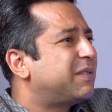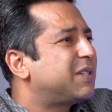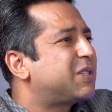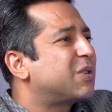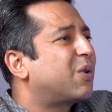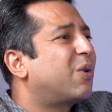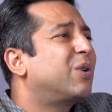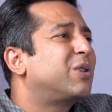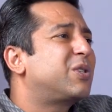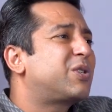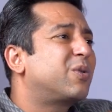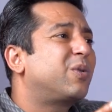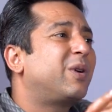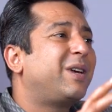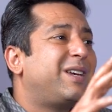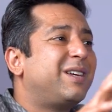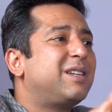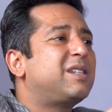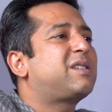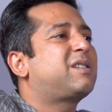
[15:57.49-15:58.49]
which also
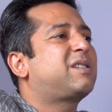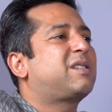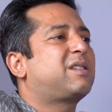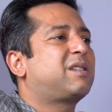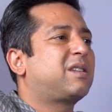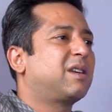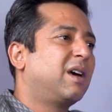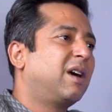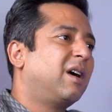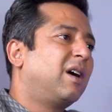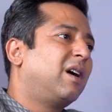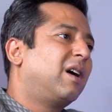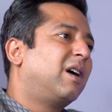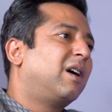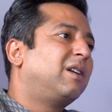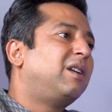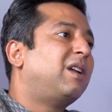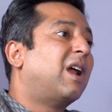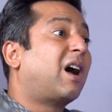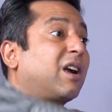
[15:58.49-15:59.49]
is
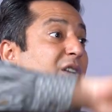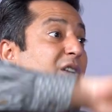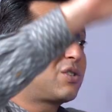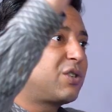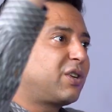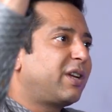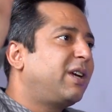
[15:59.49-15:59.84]
larger